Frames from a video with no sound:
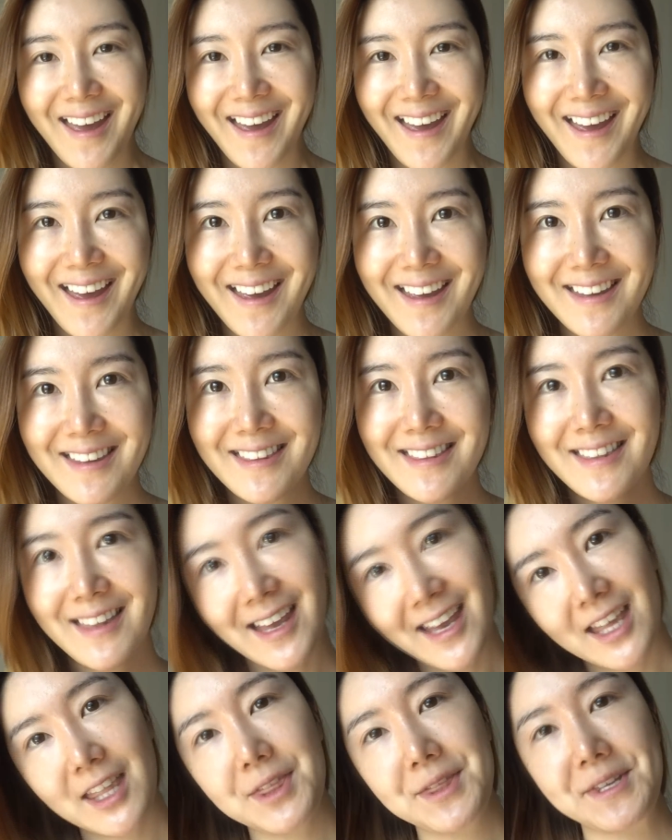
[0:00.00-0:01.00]
And
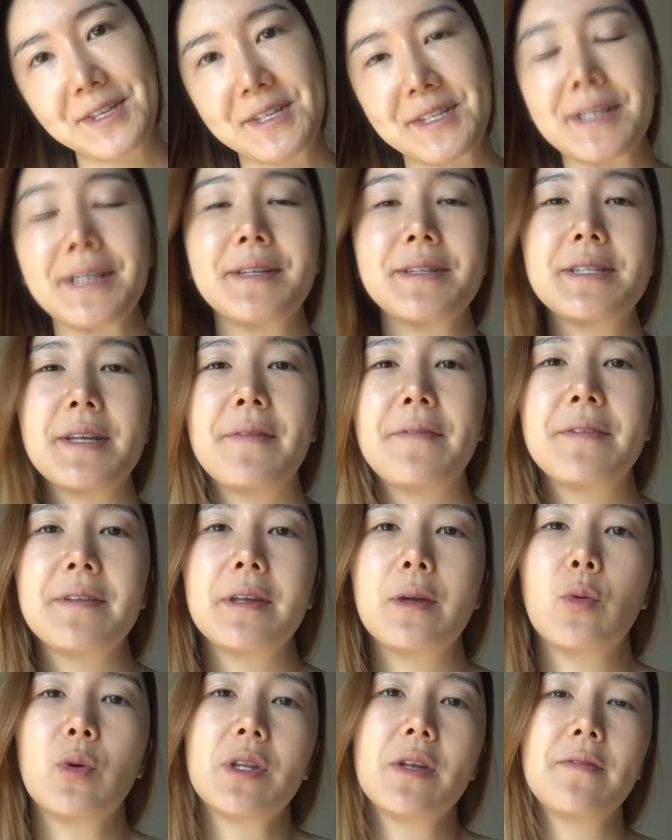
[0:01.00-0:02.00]
then this is
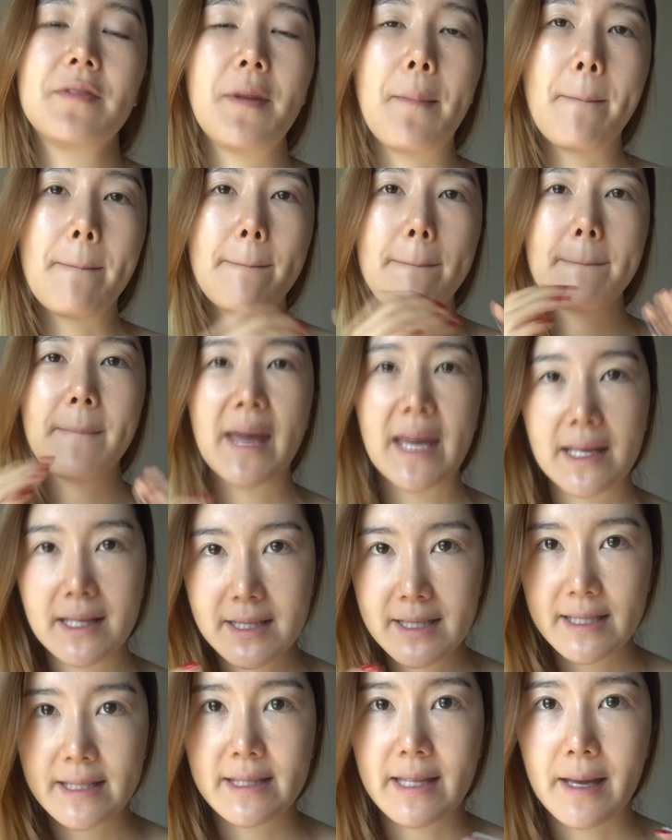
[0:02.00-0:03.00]
definitely one of the
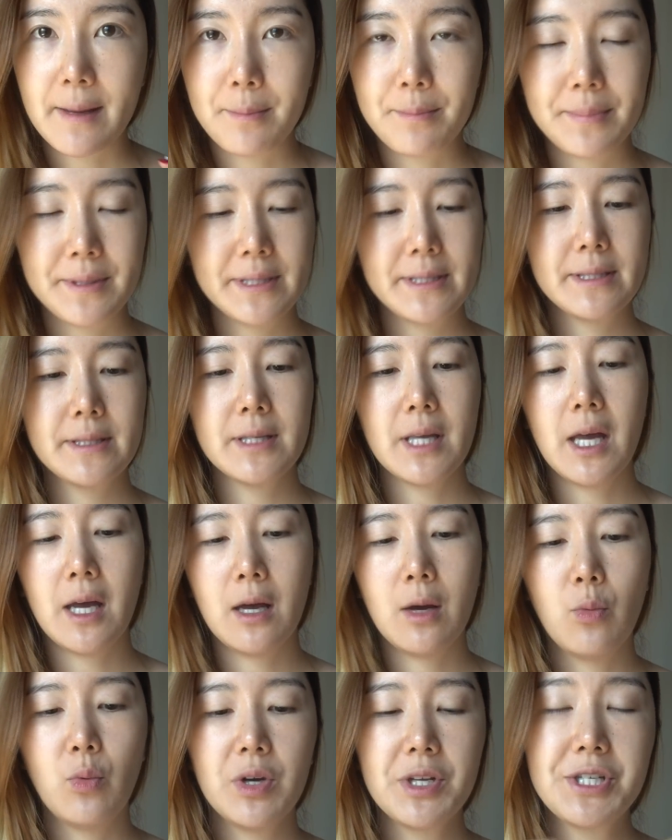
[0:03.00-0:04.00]
main steps,
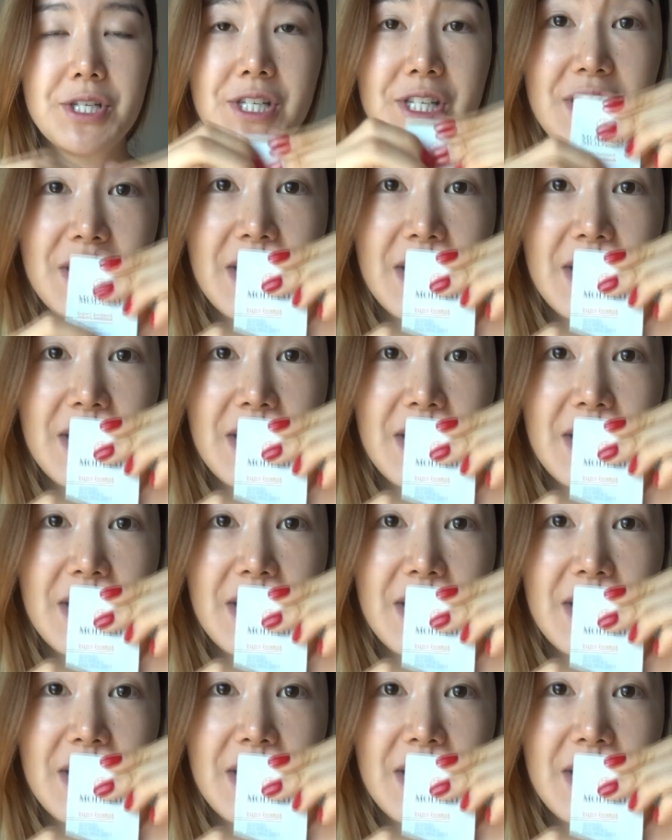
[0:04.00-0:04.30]
which